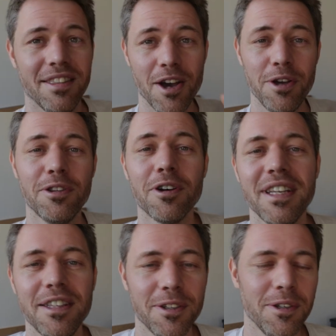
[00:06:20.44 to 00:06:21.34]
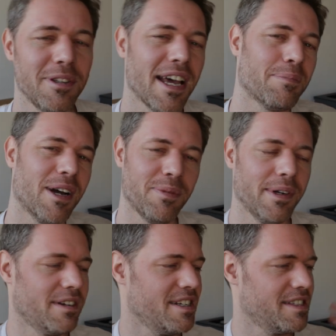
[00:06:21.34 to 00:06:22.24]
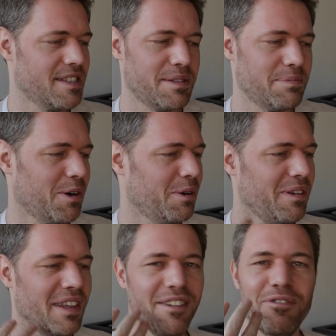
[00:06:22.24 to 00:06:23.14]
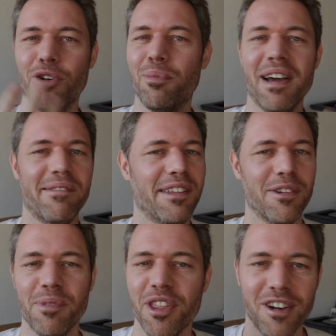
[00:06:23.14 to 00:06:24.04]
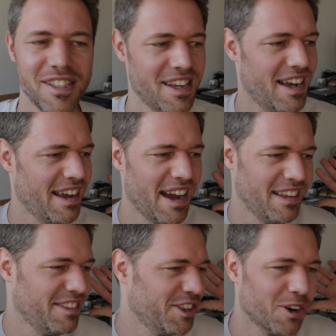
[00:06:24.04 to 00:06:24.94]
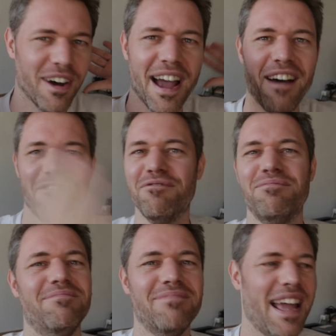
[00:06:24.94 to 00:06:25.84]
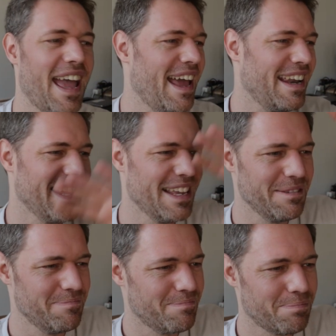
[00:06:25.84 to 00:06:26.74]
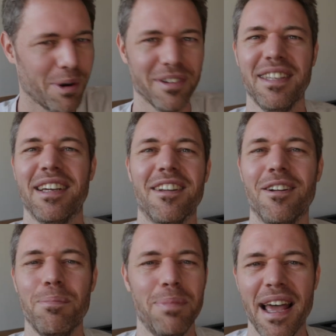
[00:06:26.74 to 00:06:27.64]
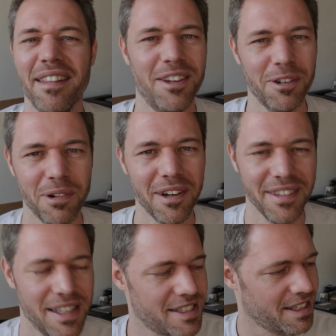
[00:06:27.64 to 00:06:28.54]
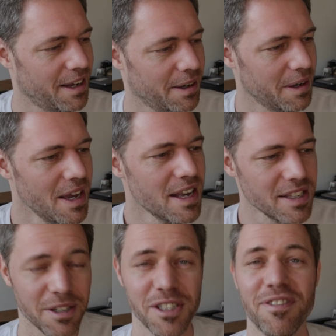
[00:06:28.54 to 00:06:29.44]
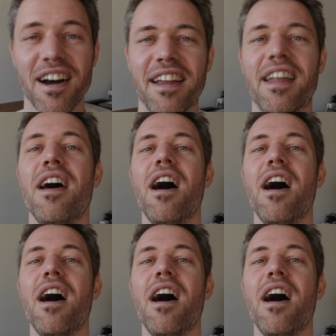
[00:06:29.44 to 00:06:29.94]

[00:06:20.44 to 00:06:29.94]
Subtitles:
No, you don't need to do that. My Twitter is only for my random thoughts. I don't have any particular plan around it, so it's fine.